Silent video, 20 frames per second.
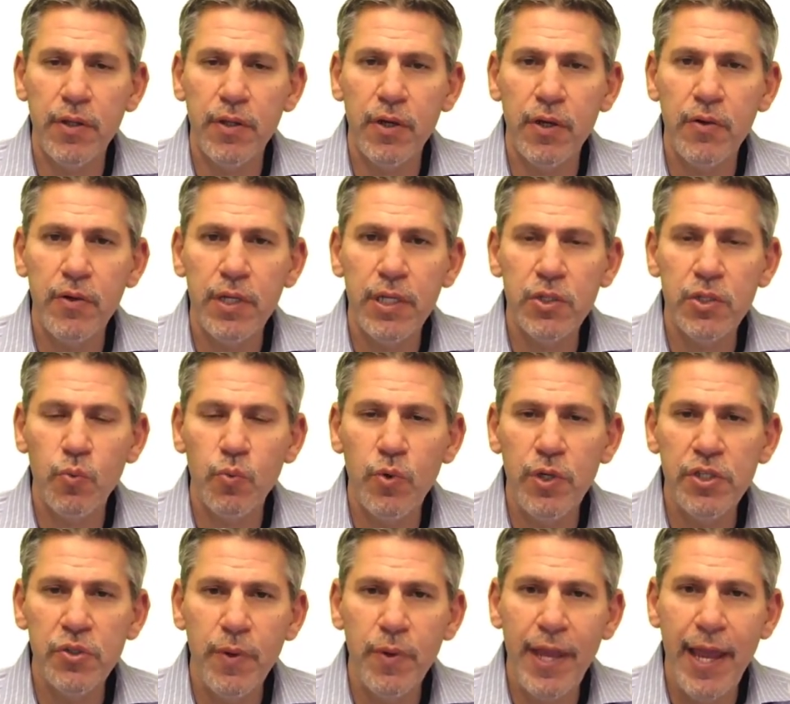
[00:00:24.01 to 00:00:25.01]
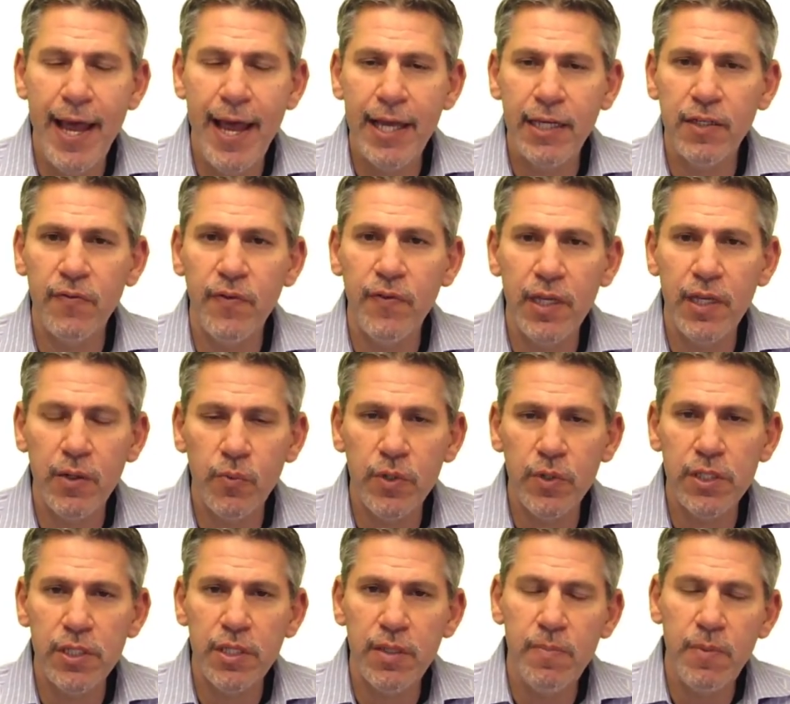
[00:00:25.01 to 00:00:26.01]
though, is once we activate it,
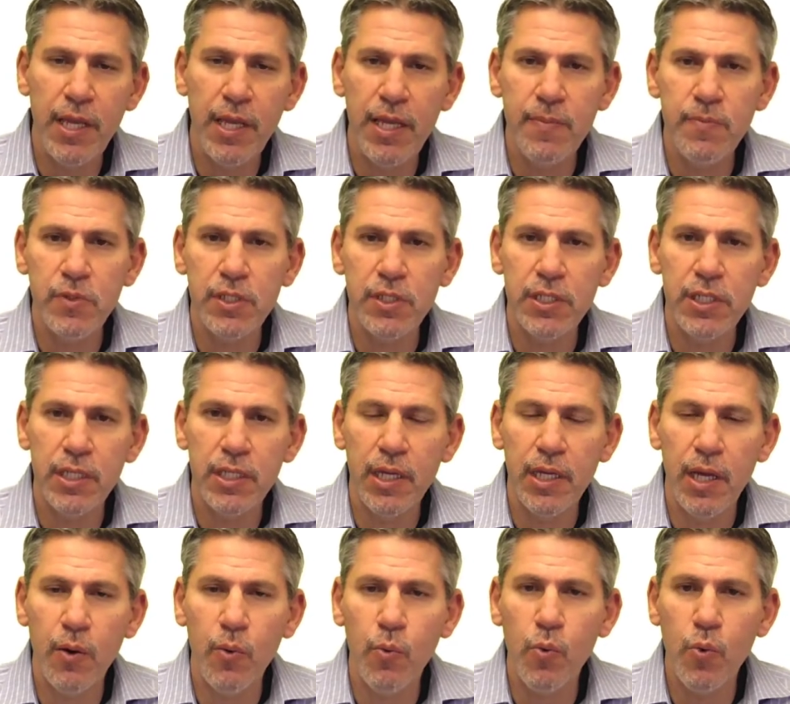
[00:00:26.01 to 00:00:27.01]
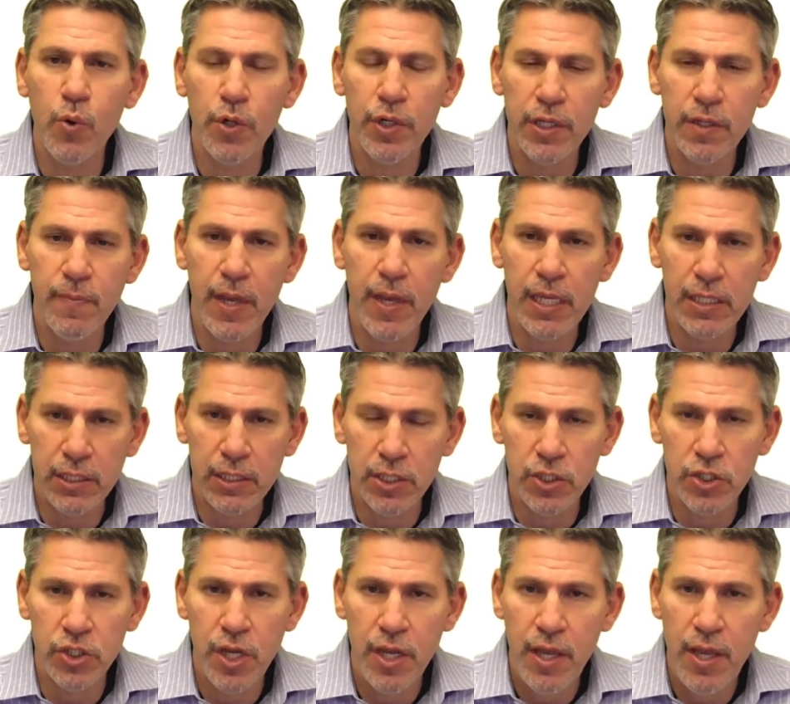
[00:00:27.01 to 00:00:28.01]
we sometimes see a warning
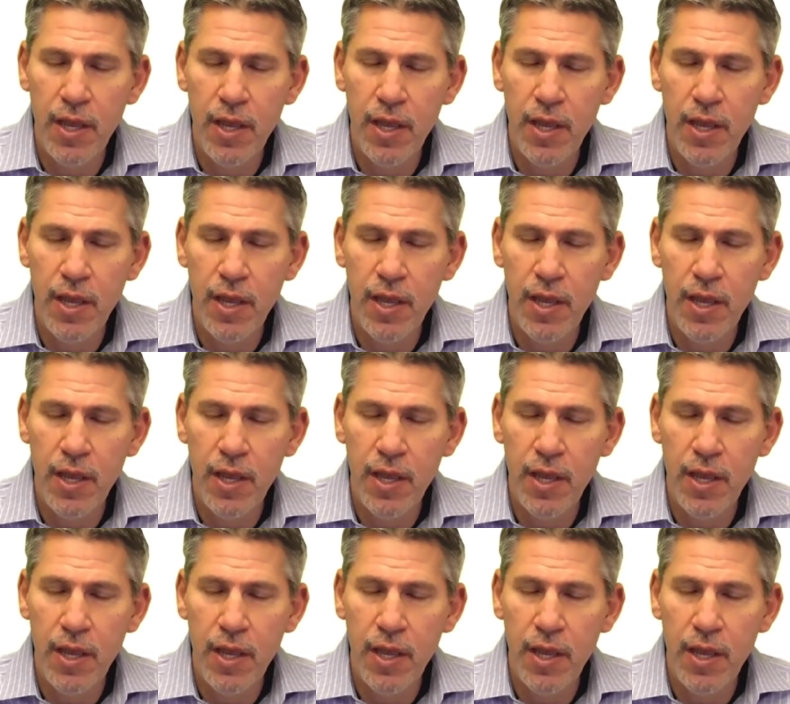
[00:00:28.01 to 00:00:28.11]
message